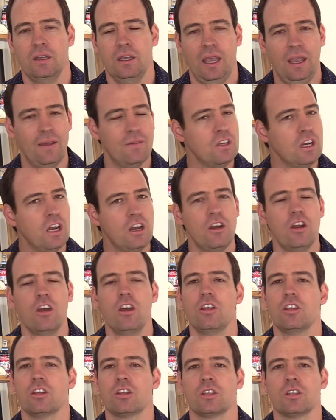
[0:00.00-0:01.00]
heaven and
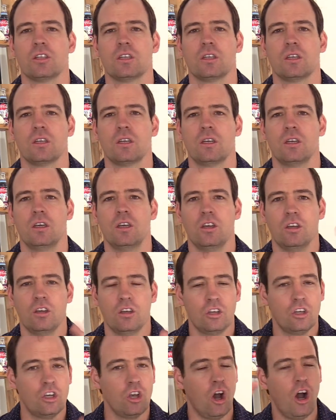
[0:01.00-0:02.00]
earth,
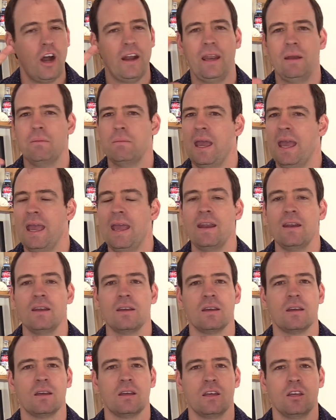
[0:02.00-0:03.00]
God and
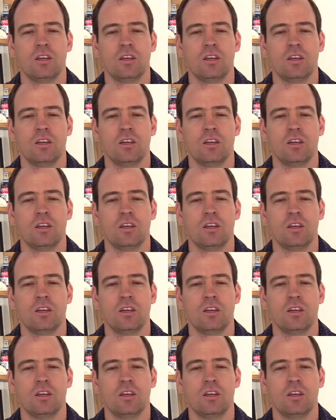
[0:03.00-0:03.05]
man,